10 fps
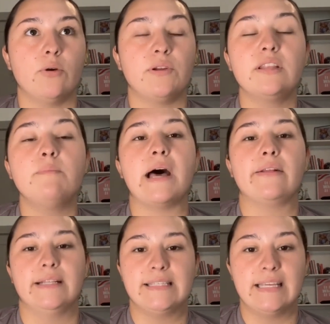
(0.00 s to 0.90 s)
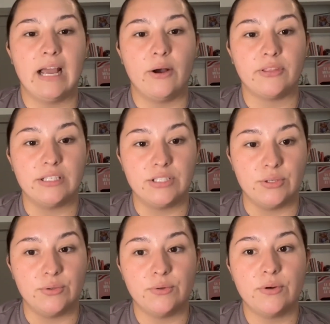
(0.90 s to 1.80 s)
really balancing out the
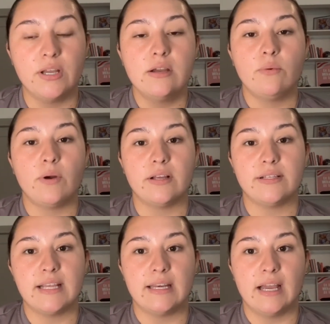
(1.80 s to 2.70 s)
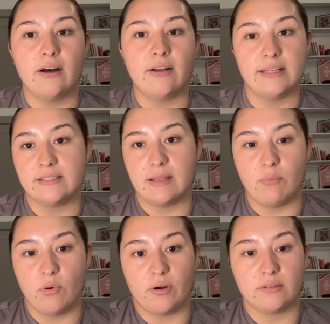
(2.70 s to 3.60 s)
two, whereas Danielle is a
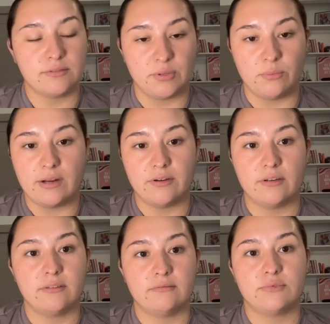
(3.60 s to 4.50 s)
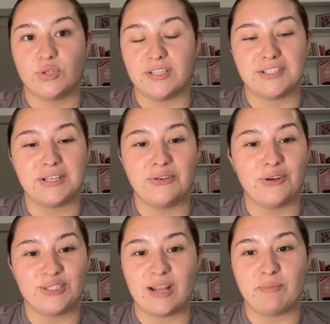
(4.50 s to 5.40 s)
more surrendered, trust the
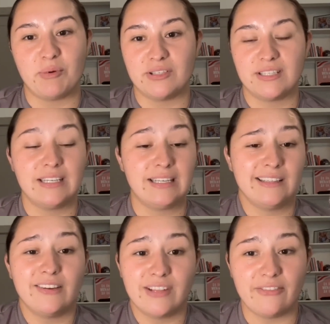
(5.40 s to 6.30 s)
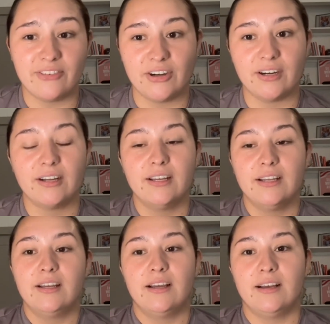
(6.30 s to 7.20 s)
universe type of person, and I love that for her.
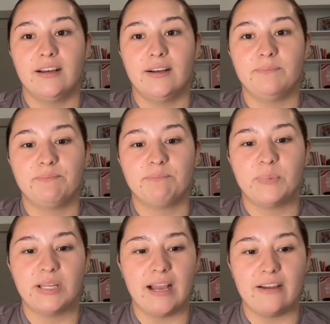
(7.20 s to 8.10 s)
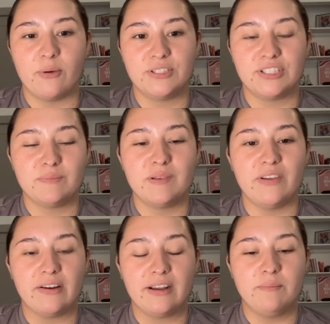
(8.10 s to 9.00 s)
But yeah, I've always just been
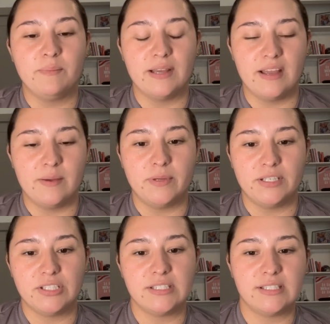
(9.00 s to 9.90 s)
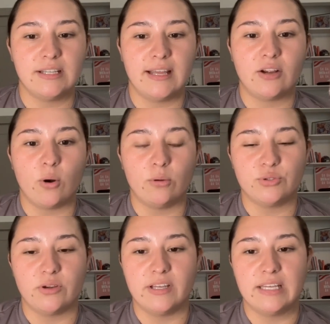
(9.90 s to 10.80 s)
very ambitious and like goal
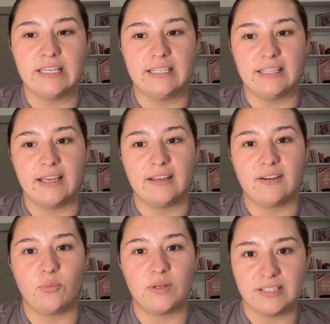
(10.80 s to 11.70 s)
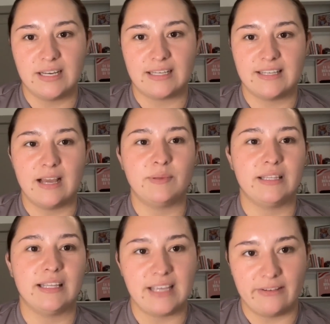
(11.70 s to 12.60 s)
driven and like, what's the next step?
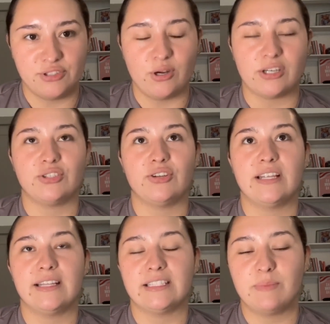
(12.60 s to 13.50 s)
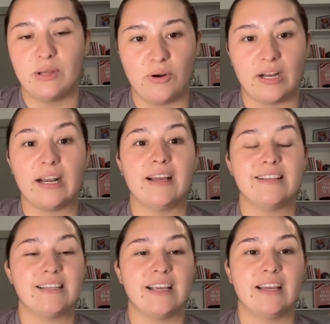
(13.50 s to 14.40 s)
And let's have structure and let's be
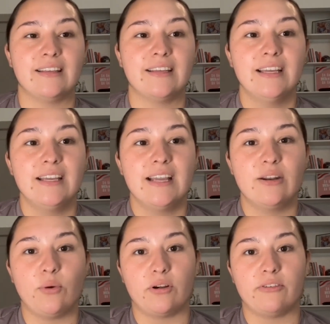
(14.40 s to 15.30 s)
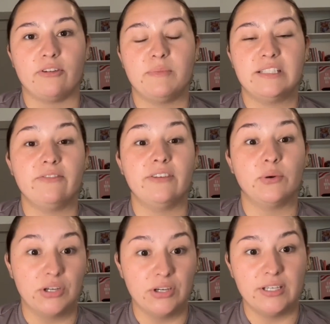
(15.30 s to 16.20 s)
organized, and in order for me to
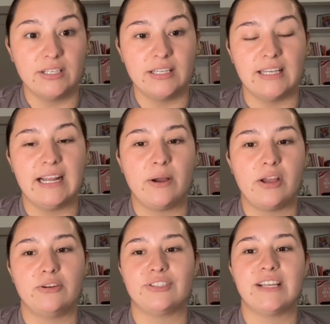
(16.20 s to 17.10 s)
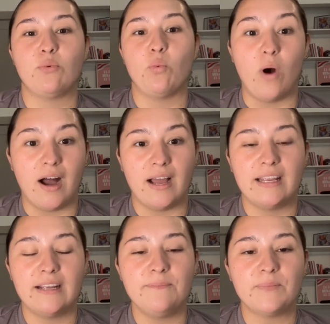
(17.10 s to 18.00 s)
feel good. And now I understand
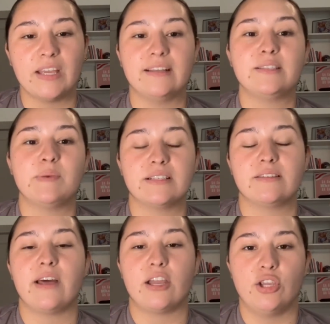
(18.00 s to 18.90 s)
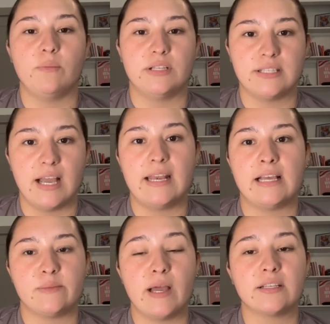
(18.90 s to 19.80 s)
why. And it's because of that human design
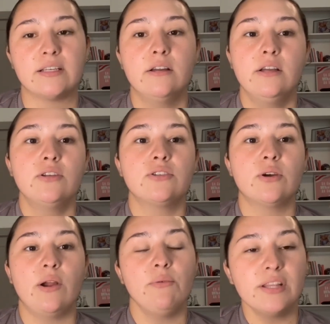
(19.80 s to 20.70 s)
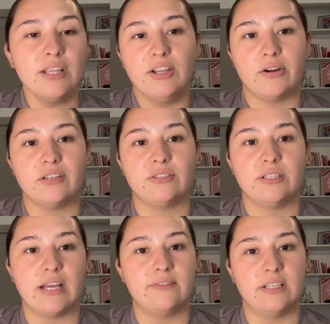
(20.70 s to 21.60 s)
aspect. So I really encourage you
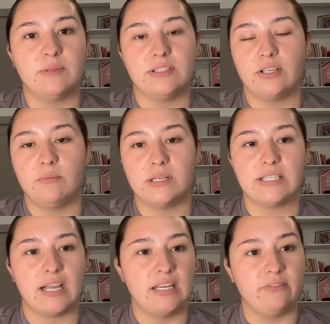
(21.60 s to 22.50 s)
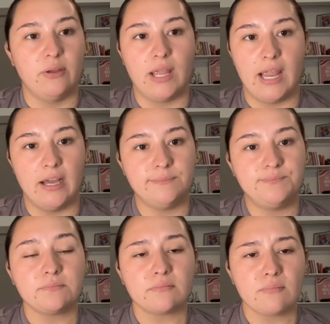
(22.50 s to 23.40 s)
to dive deep into human design if you
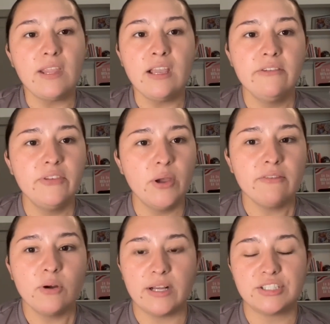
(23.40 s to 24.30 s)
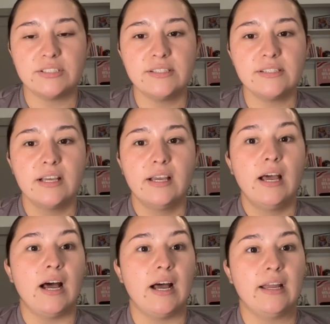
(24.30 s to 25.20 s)
can. If you have questions,
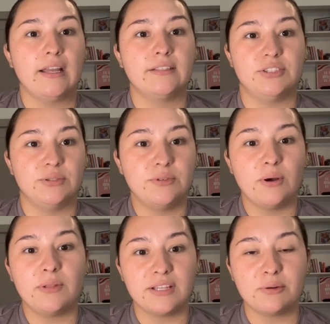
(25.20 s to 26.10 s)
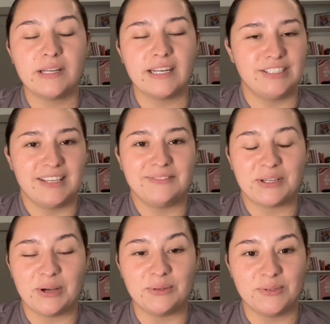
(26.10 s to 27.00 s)
I do know a little bit. I just have
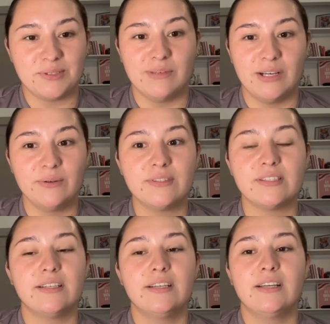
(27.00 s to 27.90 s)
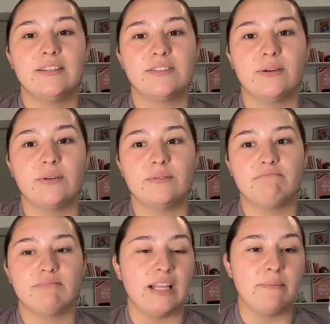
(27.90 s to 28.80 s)
to go through some notes. And
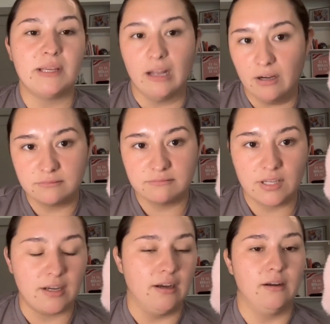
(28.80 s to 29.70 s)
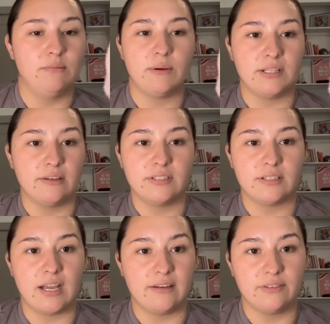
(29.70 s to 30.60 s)
so let me know. I would love
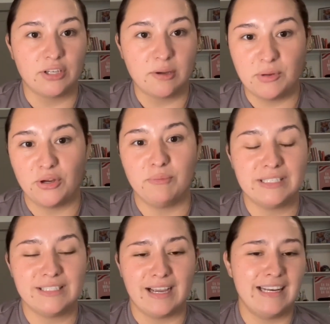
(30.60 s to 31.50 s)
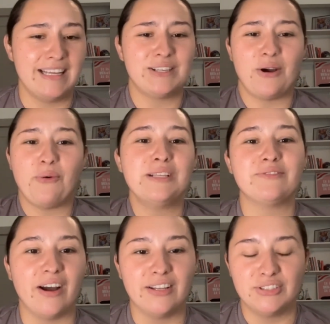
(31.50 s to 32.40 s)
to kind of look up your human design. It's
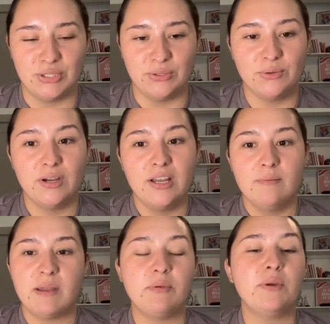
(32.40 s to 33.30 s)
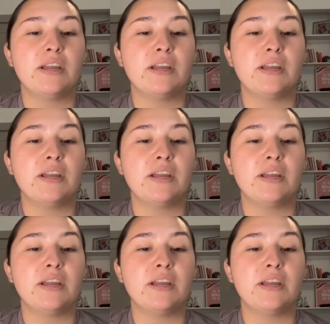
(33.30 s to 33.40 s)
always fun too. Maybe we